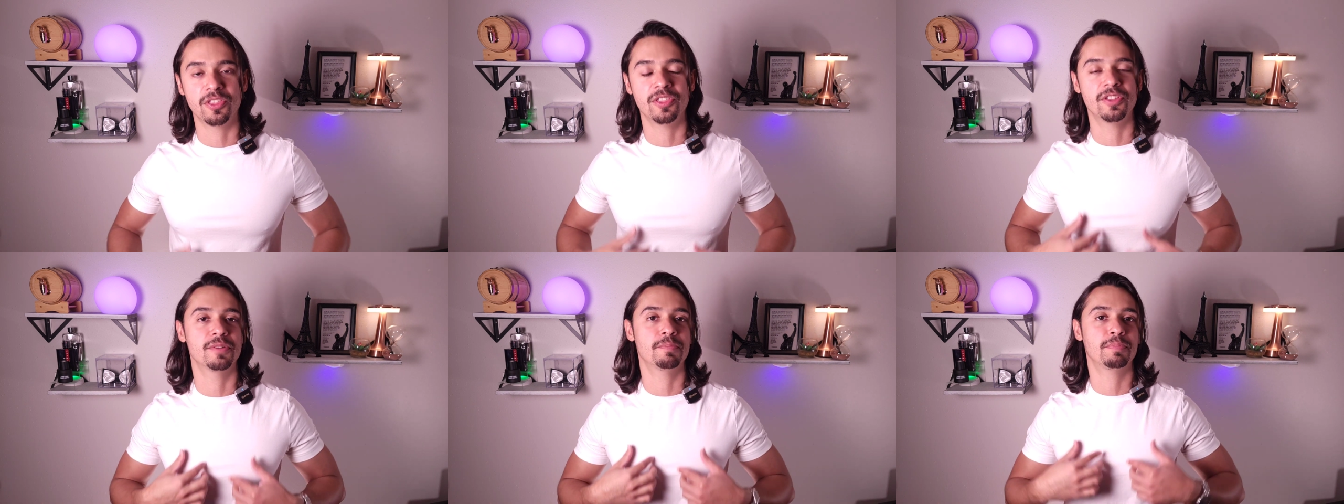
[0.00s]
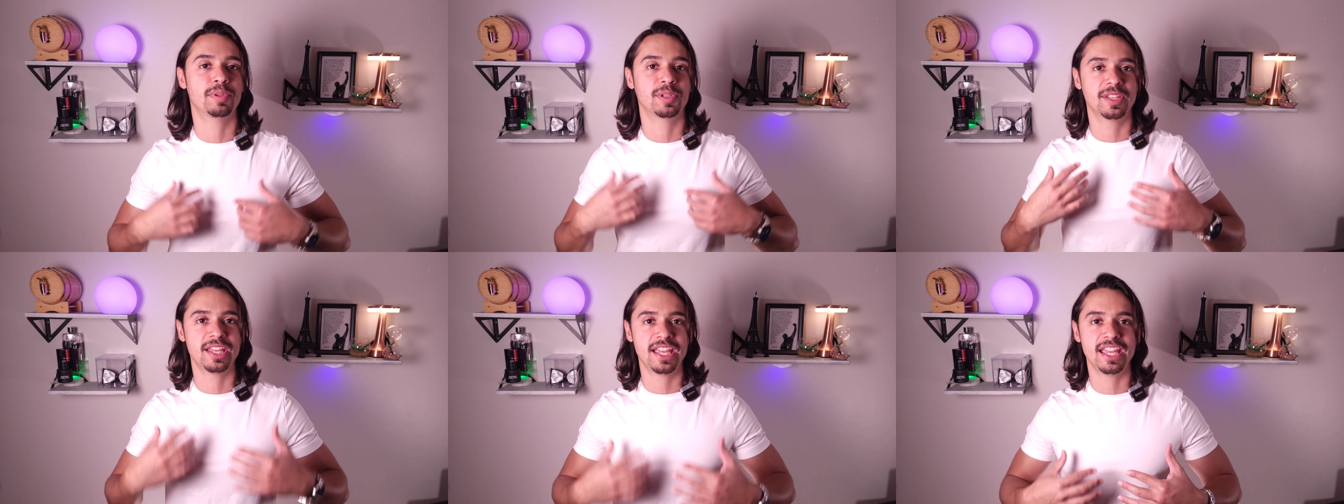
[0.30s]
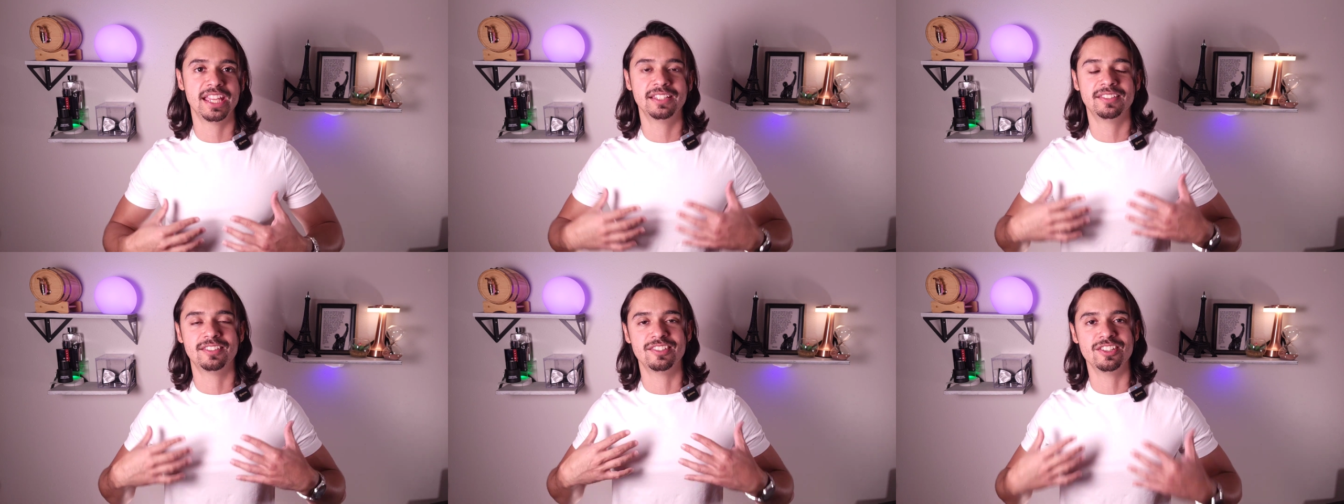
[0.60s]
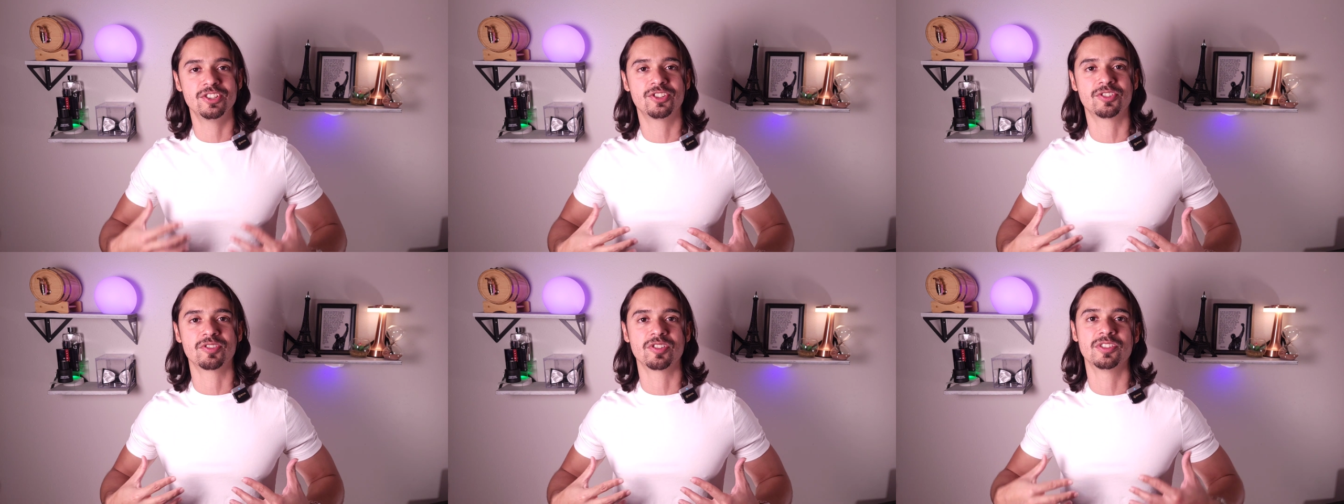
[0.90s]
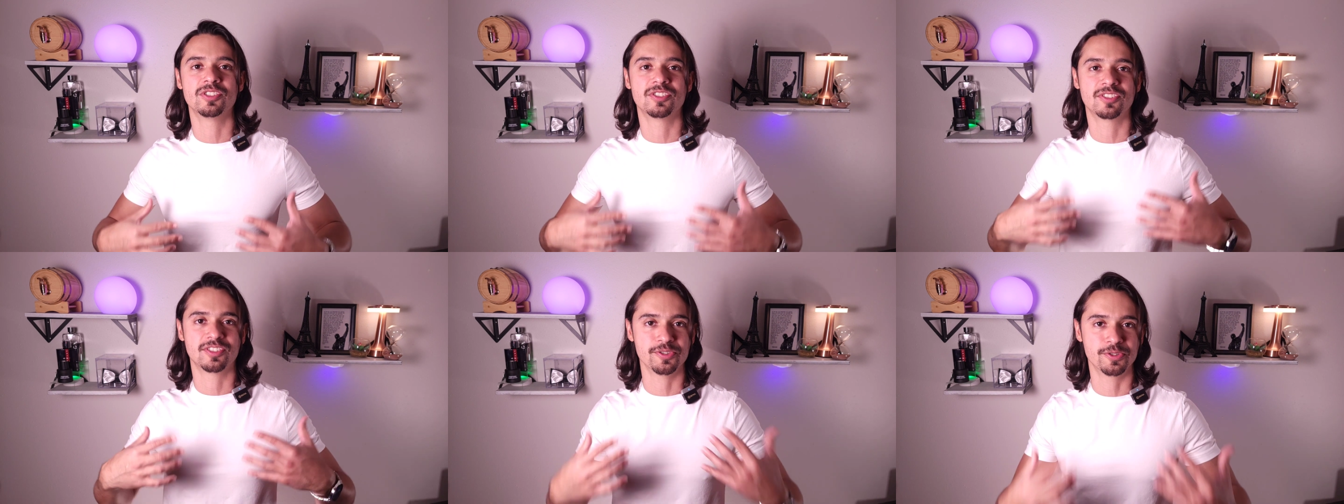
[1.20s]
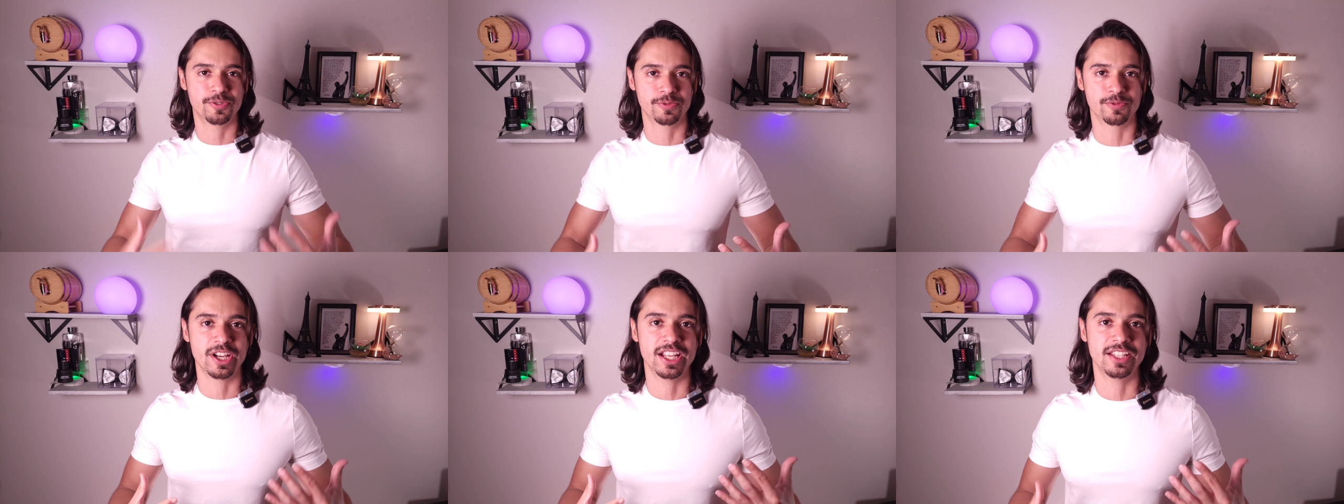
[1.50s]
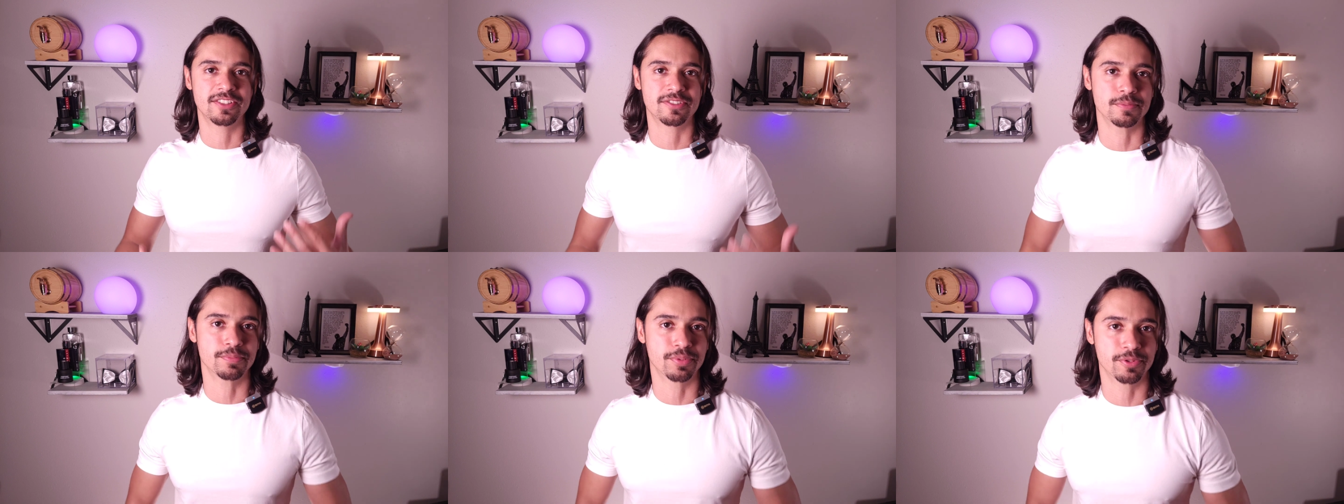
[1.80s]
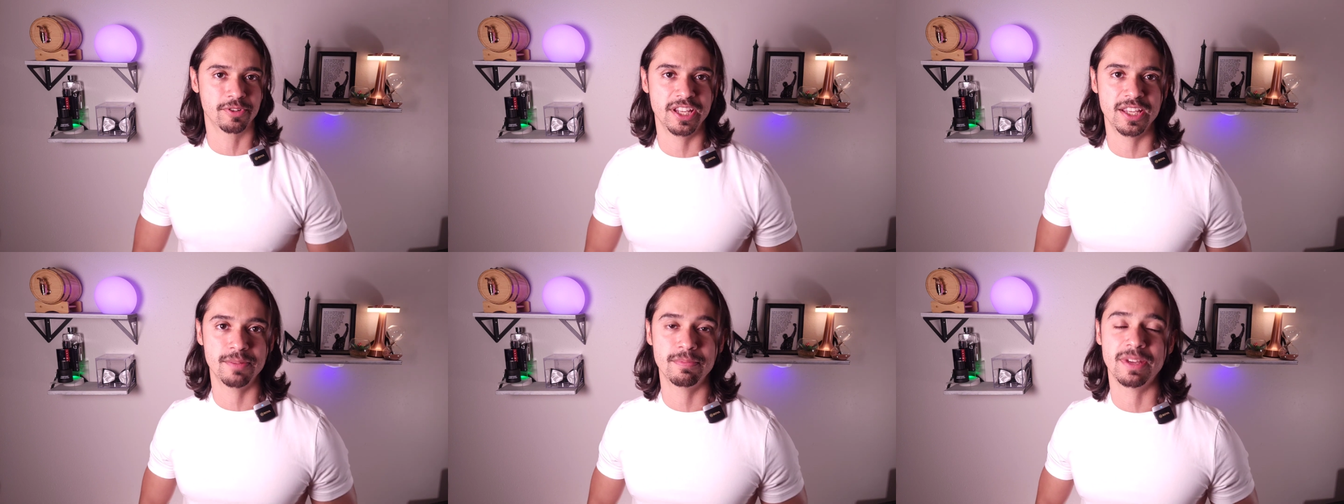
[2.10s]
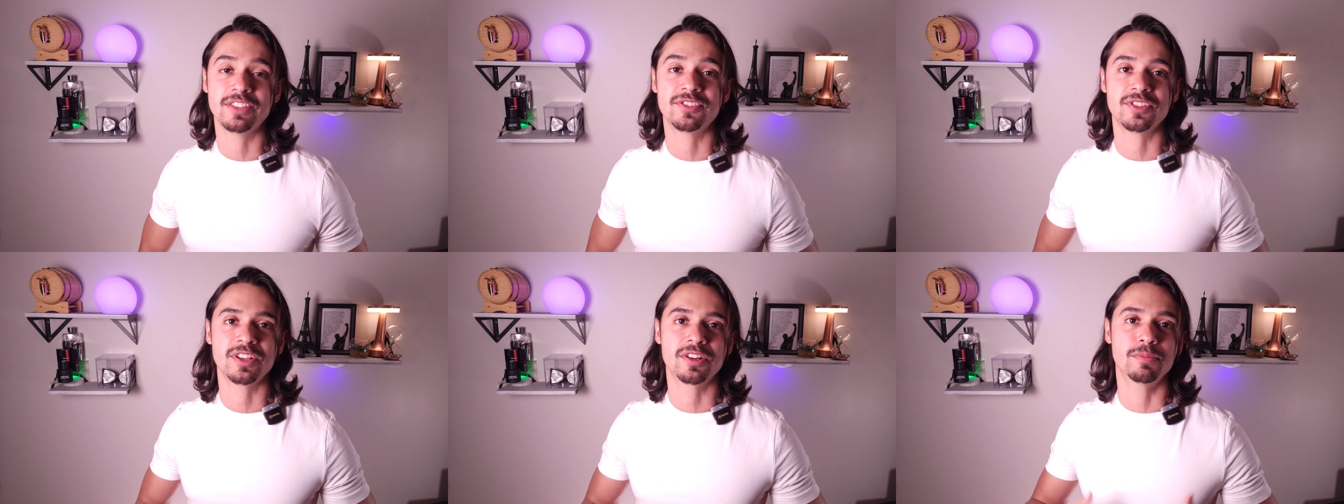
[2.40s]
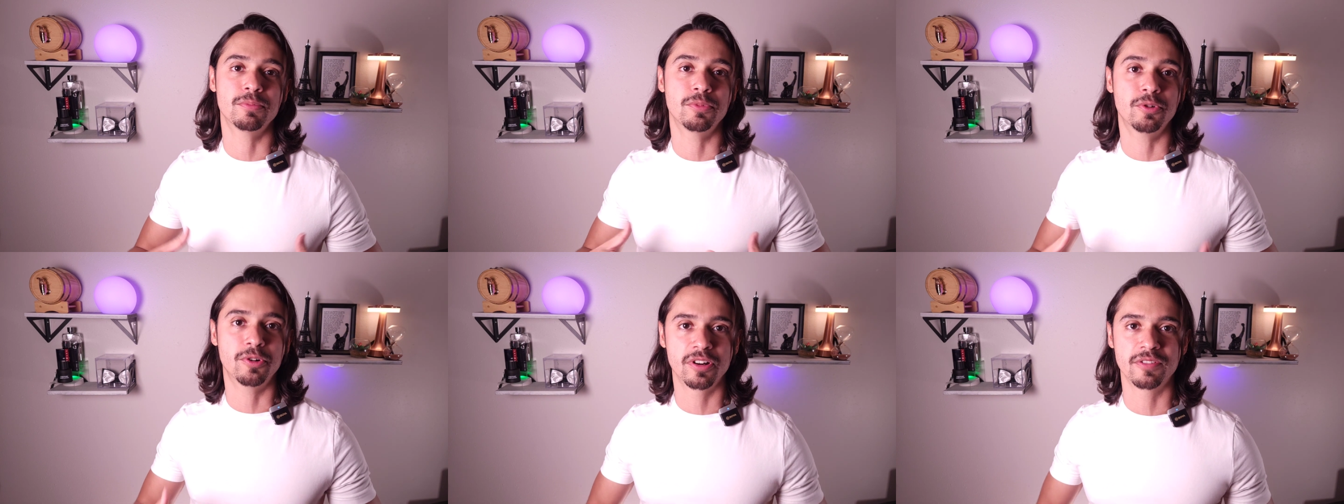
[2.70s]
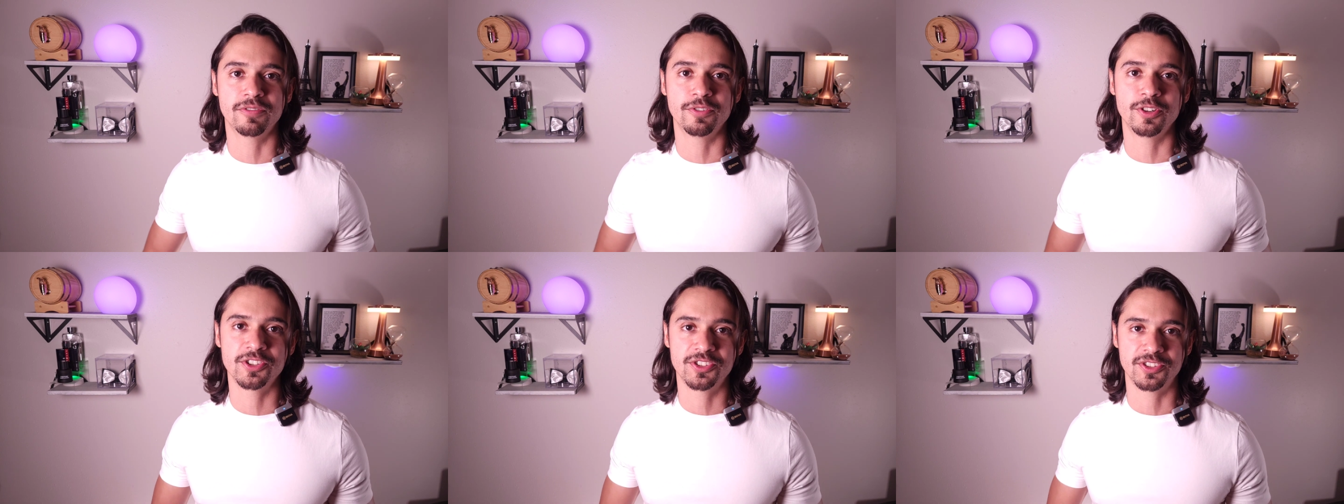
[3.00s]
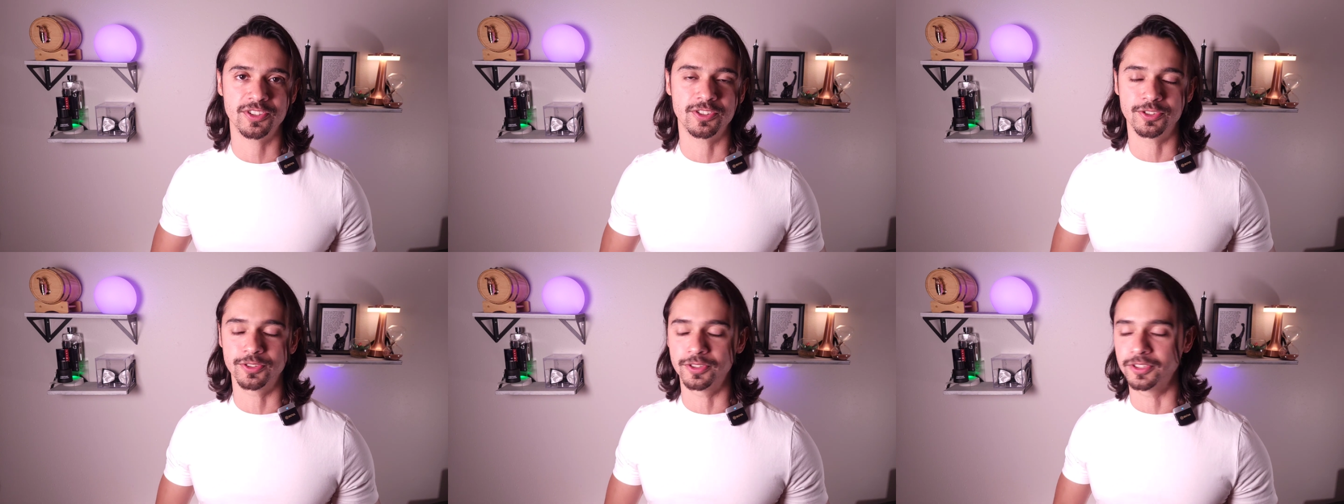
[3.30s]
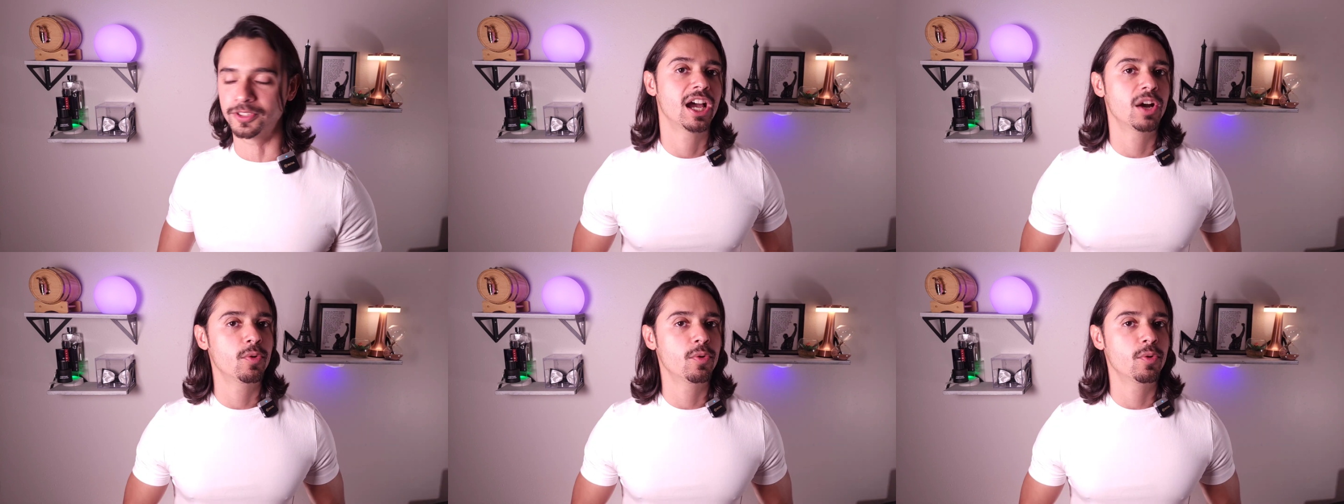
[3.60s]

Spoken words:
the plain t-shirts still reign supreme as they're more versatile.